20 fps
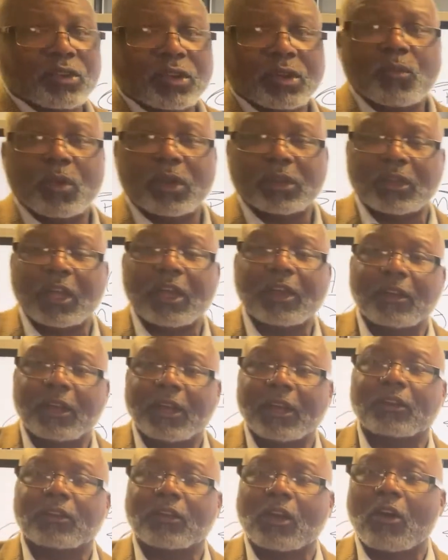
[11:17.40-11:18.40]
what they
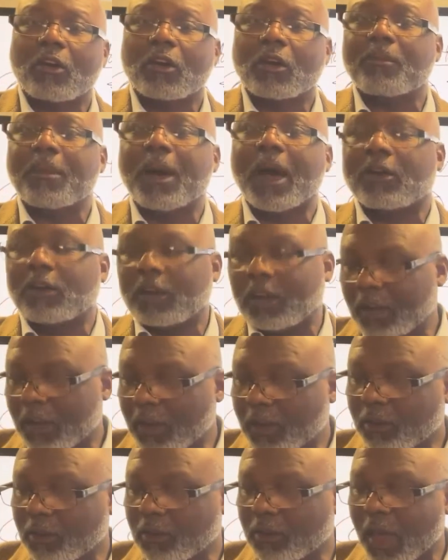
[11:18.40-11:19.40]
did talk about
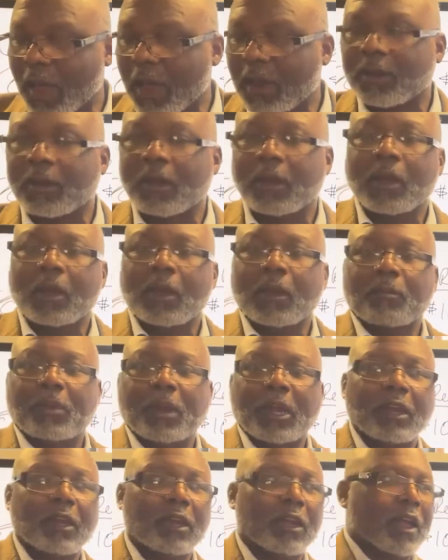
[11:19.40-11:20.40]
in that
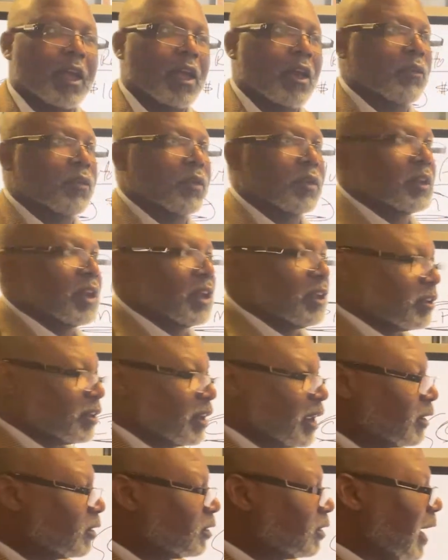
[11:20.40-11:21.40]
PDF, is they
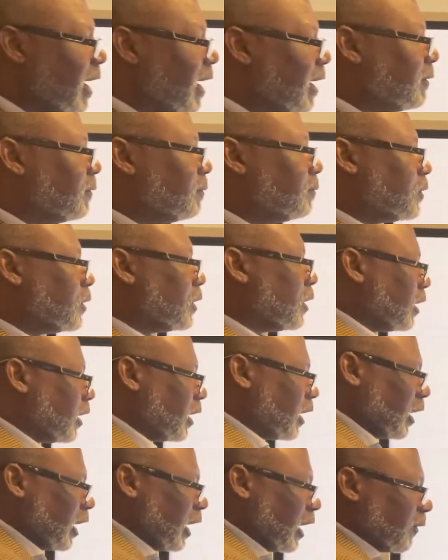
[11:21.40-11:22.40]
said that
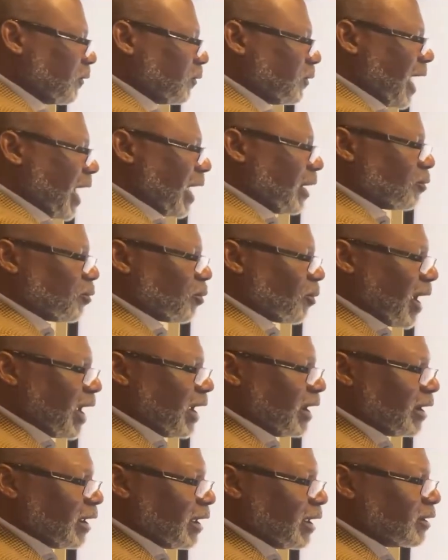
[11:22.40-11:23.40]
if that
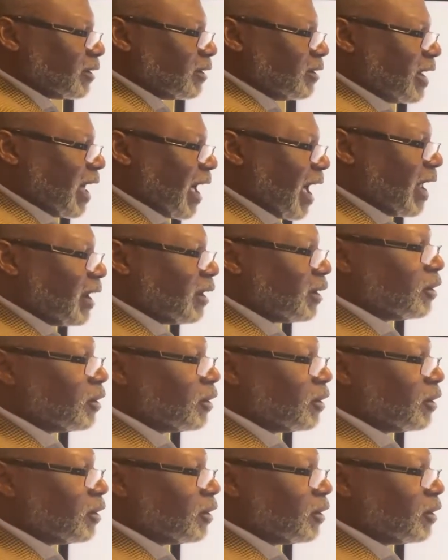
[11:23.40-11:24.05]
rate is not